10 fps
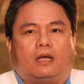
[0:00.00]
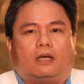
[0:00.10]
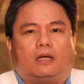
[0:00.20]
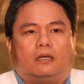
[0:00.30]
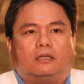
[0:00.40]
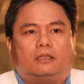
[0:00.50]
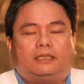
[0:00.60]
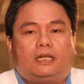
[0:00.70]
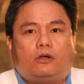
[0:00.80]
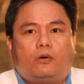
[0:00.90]
uh,
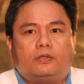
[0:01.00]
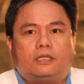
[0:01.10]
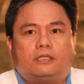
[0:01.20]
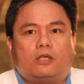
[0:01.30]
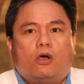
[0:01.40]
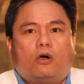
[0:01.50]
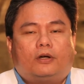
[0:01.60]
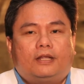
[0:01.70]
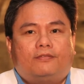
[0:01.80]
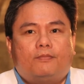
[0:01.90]
silicosis,
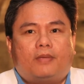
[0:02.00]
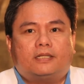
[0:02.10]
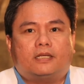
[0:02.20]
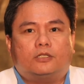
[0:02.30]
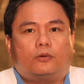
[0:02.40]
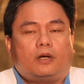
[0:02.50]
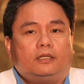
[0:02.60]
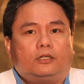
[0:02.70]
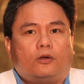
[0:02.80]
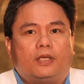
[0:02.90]
or even patients who are
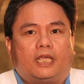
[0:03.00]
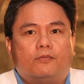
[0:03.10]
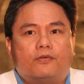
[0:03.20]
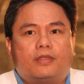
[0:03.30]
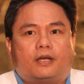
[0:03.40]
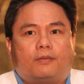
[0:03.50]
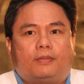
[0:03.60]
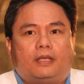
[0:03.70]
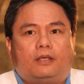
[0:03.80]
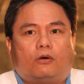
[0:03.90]
undergoing
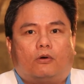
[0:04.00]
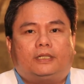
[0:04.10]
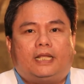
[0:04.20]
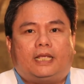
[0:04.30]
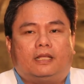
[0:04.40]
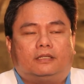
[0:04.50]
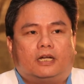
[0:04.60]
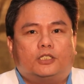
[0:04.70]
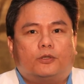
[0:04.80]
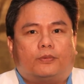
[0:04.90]
chemotherapy or taking
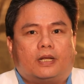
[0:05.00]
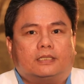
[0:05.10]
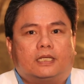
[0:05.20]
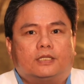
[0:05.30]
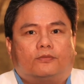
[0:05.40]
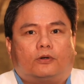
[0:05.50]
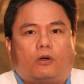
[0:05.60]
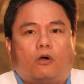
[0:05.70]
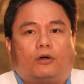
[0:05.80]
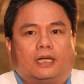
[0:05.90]
drug suppressants for
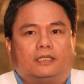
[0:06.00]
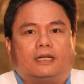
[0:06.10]
organ